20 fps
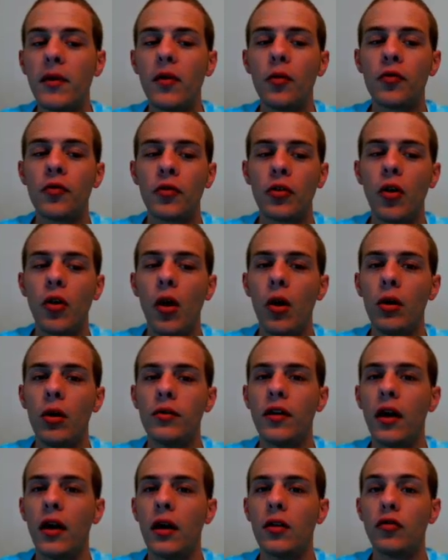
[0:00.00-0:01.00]
and those are
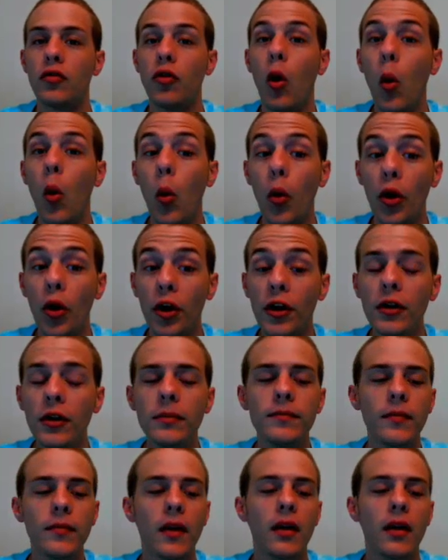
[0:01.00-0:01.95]
called uh, Torr,